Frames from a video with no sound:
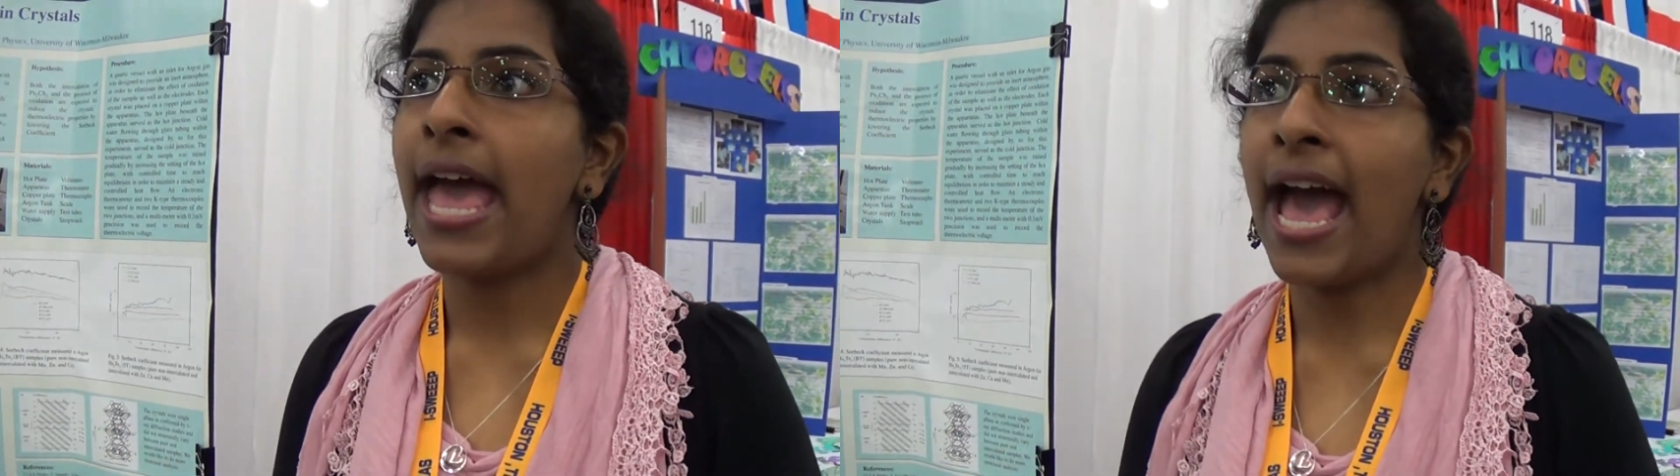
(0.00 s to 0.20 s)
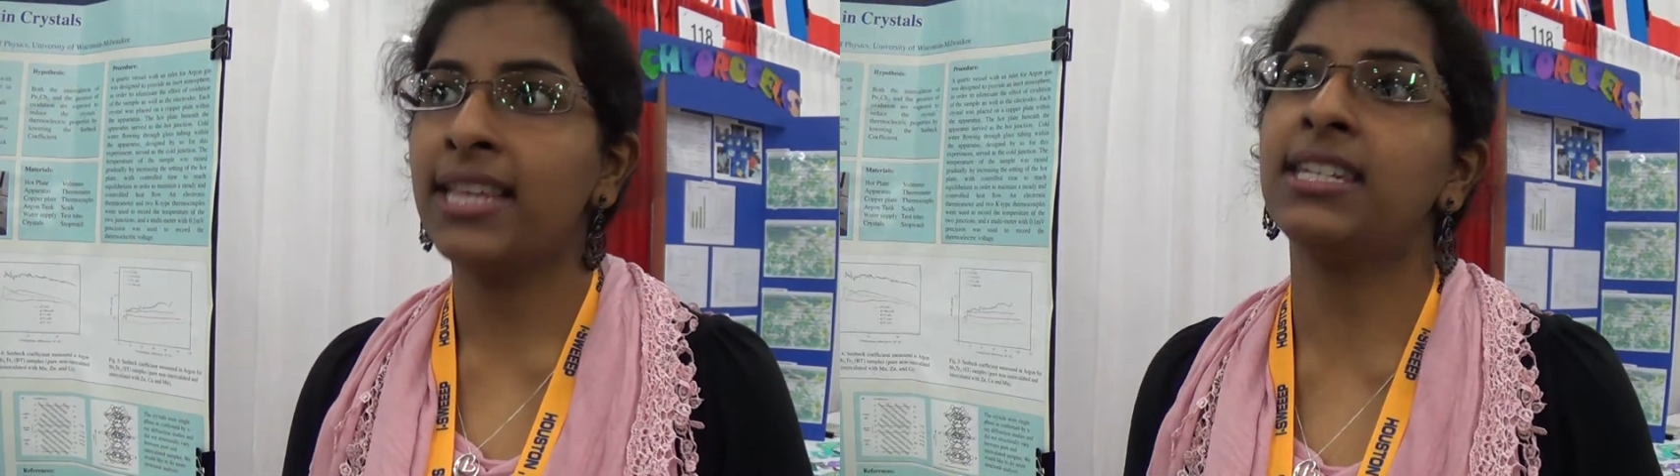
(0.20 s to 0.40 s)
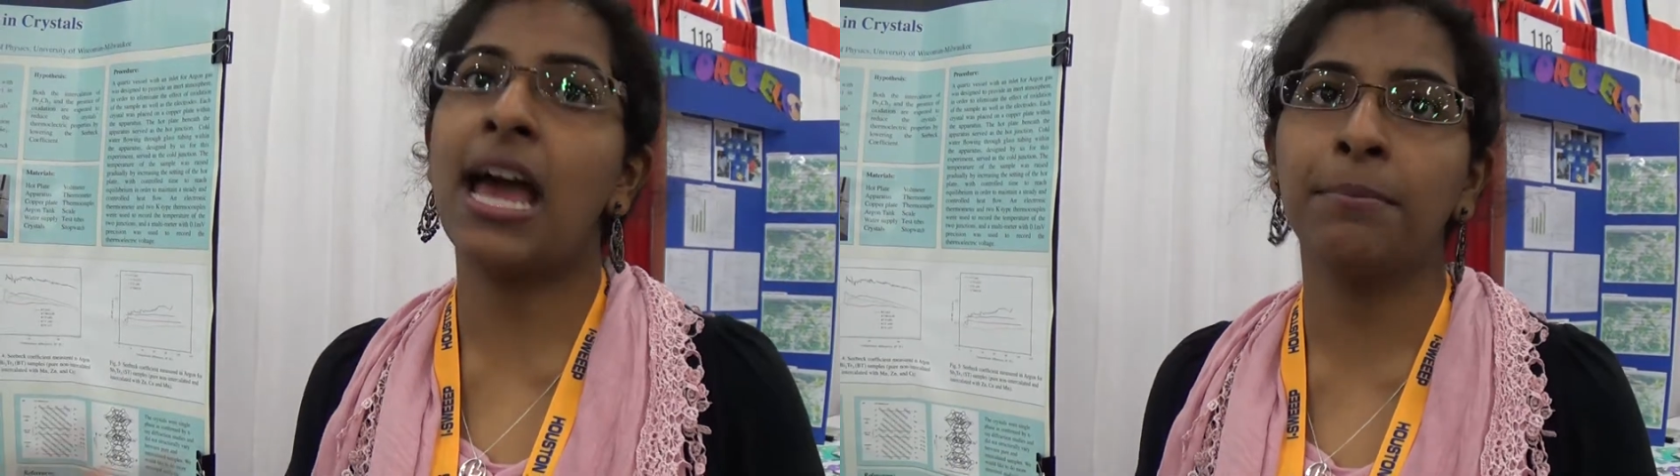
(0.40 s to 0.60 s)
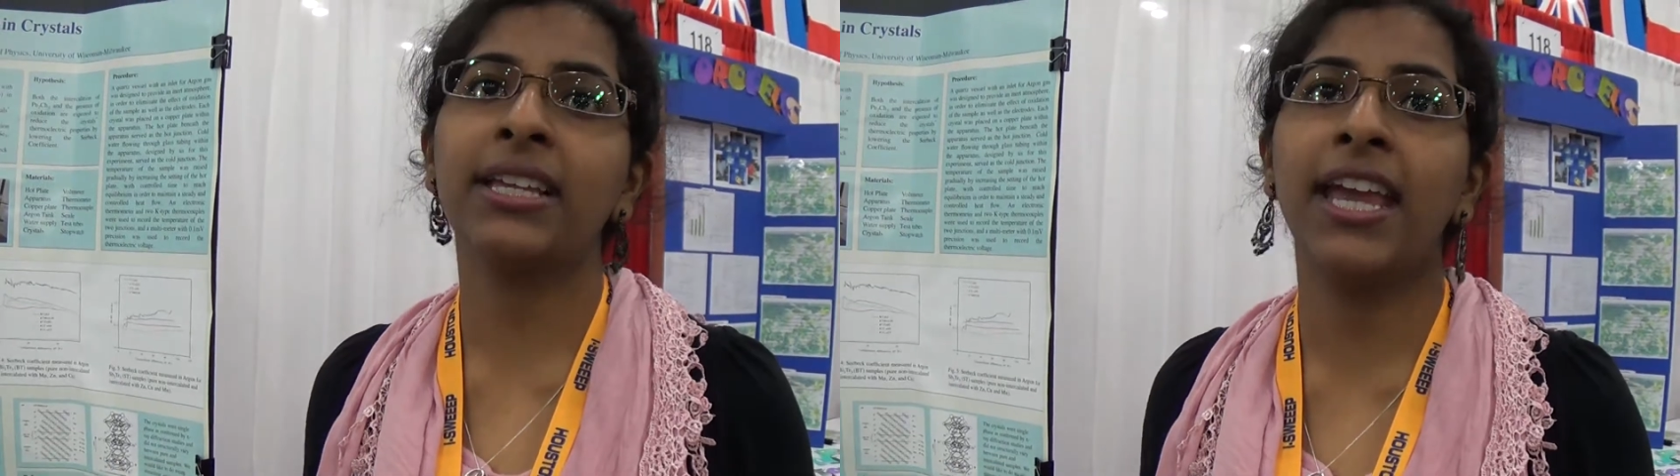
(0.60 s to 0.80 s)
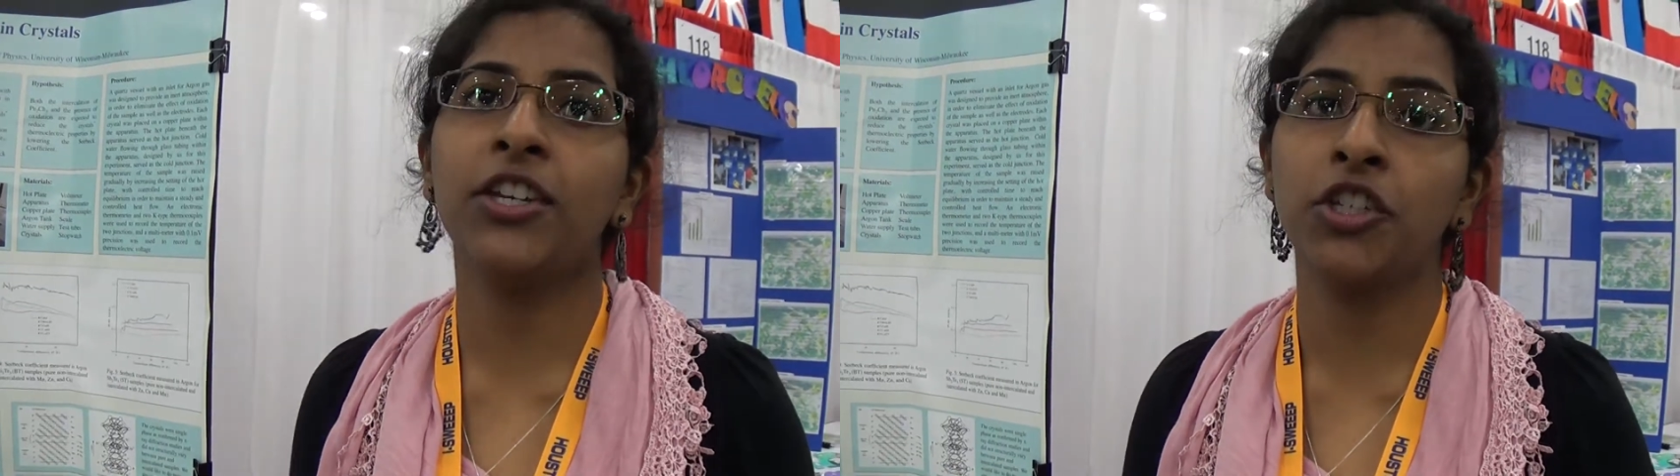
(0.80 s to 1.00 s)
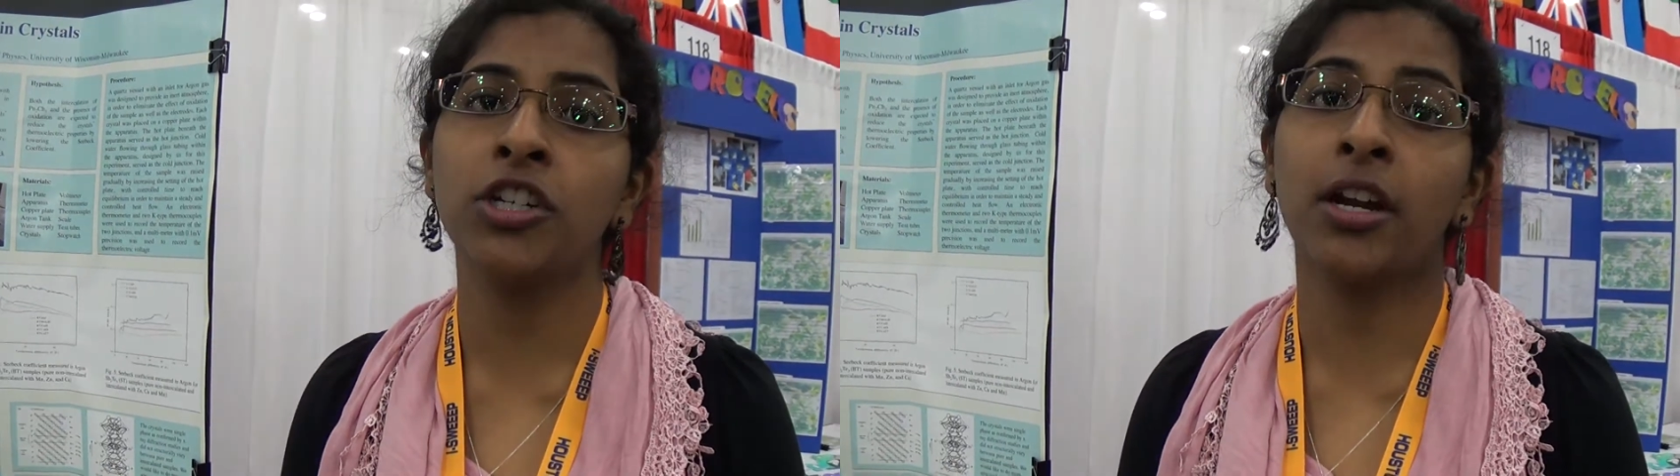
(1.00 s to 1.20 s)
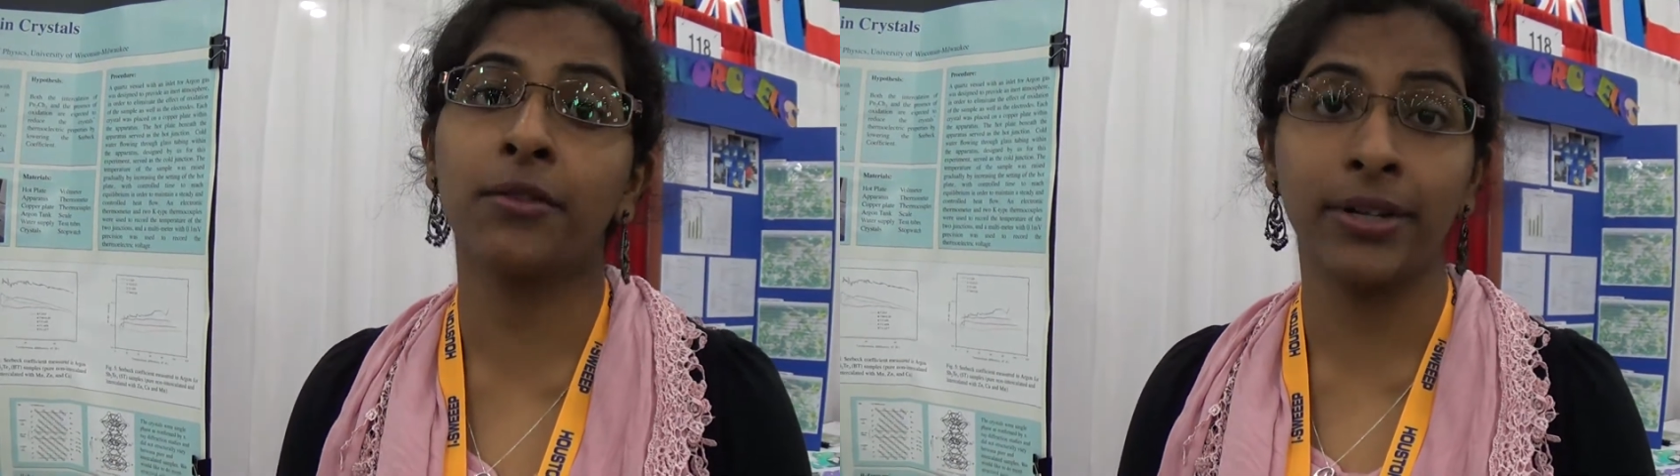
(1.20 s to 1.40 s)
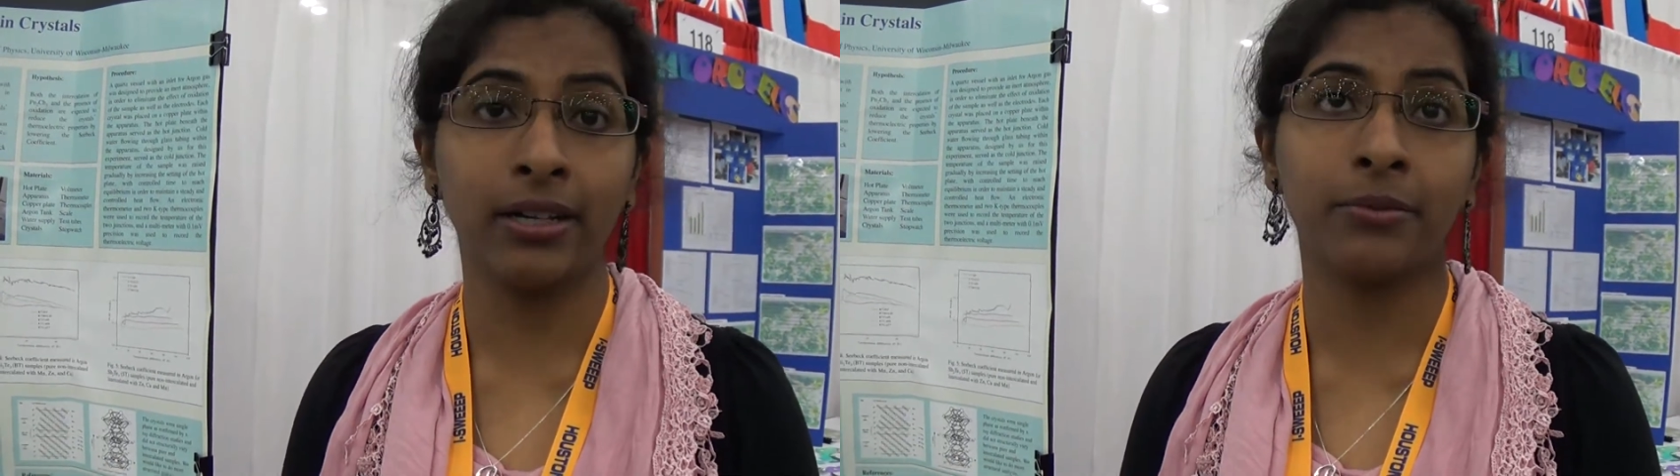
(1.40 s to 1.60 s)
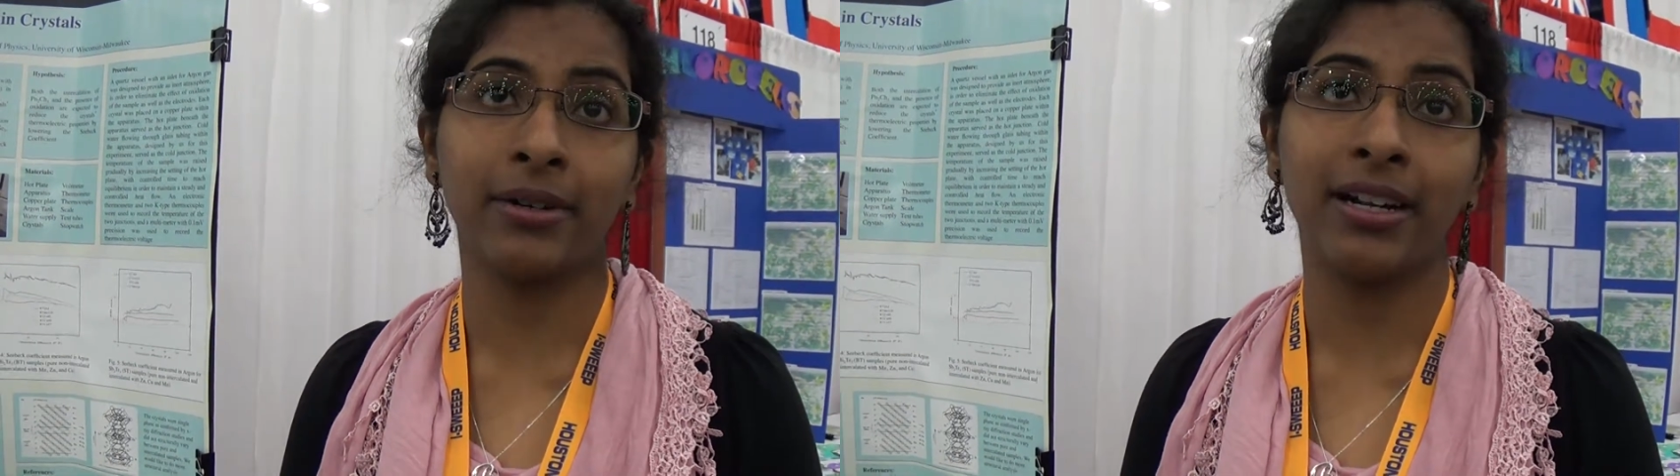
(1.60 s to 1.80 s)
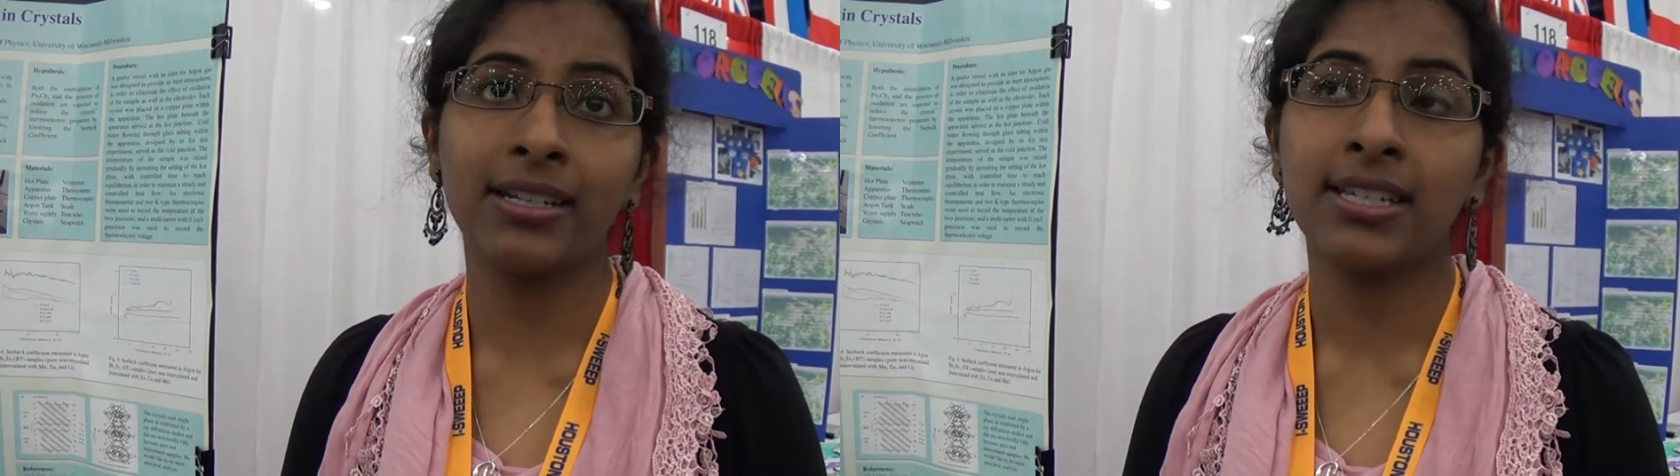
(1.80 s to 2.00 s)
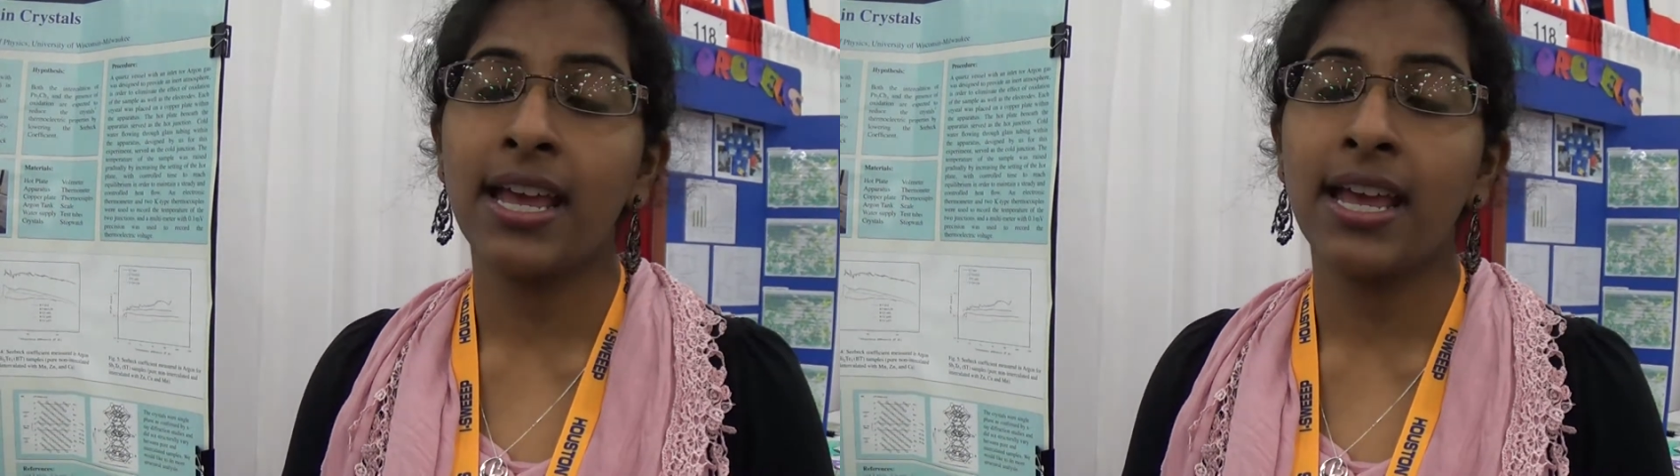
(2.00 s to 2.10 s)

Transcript: as an application in our real world.